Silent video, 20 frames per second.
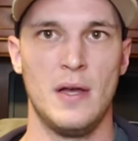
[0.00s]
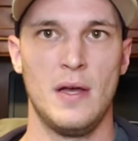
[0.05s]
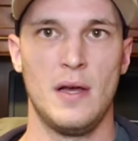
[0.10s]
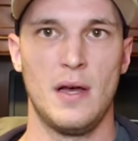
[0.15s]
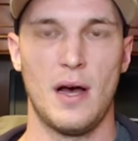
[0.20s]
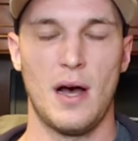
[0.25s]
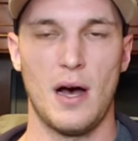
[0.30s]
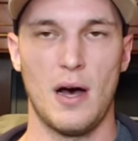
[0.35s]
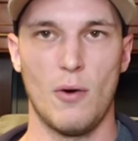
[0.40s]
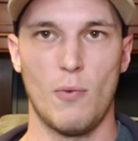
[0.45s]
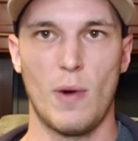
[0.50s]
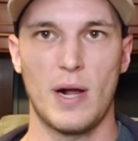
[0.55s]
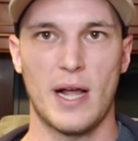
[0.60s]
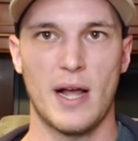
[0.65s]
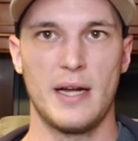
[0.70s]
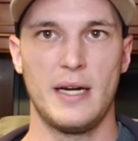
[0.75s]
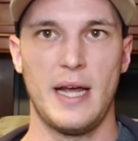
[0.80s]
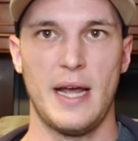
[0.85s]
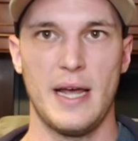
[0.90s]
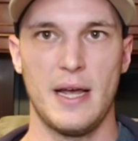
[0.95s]
what
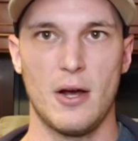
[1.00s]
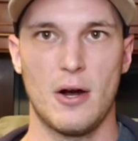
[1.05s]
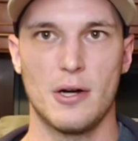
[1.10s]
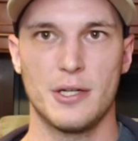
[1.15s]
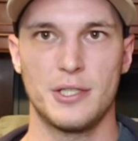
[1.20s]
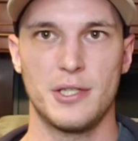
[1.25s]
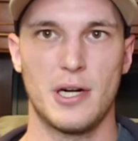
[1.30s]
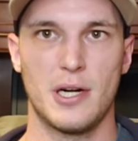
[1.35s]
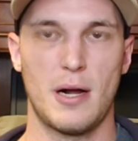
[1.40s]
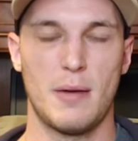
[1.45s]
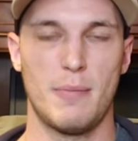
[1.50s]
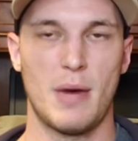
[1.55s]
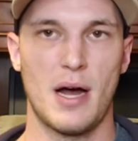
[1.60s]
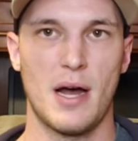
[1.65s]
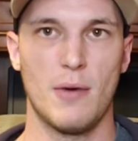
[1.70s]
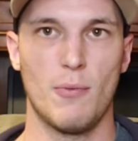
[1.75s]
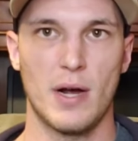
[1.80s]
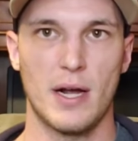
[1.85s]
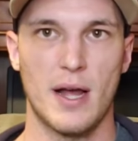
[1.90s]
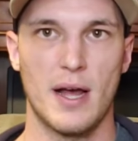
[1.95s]
kind of AR should I buy?
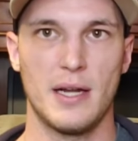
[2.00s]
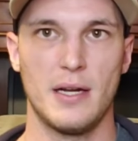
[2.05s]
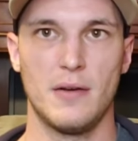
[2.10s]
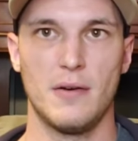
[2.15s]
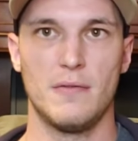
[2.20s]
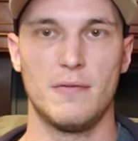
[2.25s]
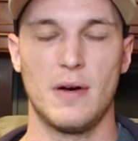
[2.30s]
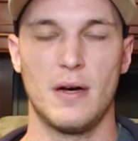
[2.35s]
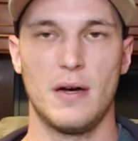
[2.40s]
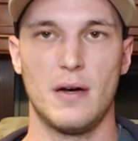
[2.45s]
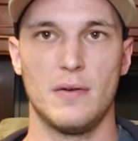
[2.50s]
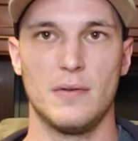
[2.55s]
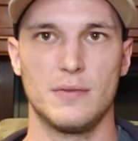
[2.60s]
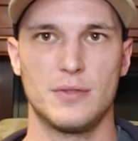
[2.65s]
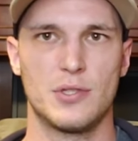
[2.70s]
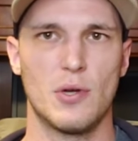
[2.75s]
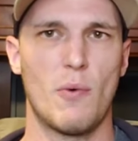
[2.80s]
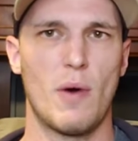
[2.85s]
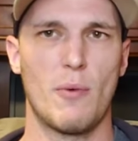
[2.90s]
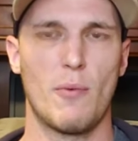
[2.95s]
What kind of,
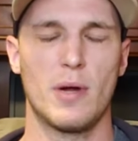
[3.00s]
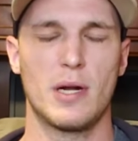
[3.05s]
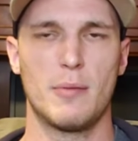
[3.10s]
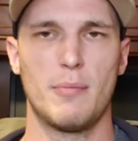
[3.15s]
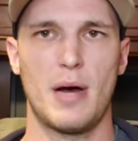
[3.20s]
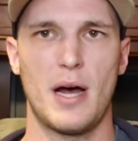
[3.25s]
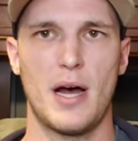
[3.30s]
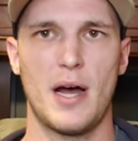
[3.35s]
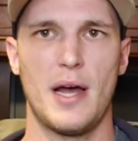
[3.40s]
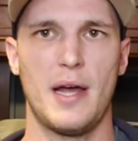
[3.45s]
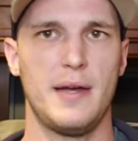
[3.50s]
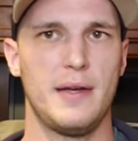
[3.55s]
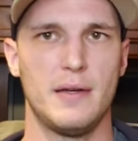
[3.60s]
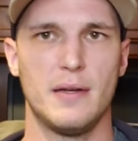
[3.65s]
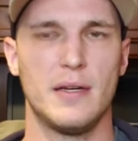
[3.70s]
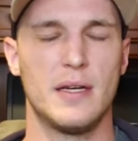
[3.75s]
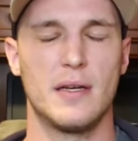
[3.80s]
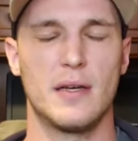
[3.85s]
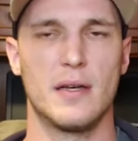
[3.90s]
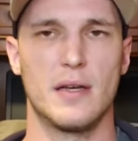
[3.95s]
so I want to buy
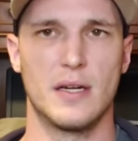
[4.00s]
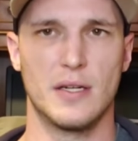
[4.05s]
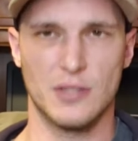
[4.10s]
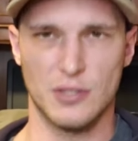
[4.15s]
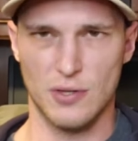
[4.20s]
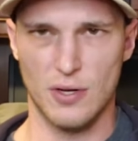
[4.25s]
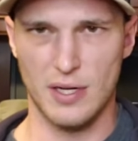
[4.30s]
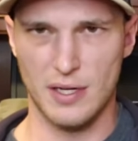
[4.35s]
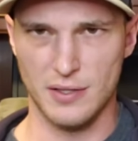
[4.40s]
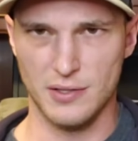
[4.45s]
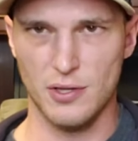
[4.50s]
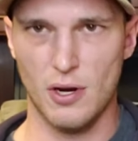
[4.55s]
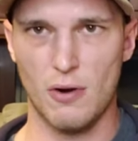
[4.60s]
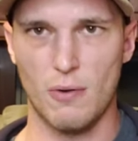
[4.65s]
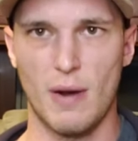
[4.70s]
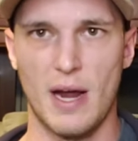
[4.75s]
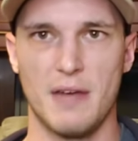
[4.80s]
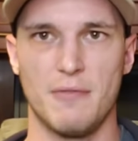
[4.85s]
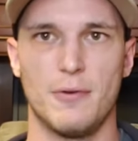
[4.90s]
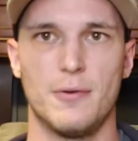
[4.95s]
an assault
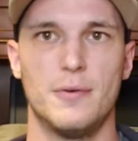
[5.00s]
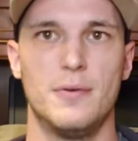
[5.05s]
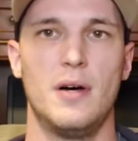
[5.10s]
rifle.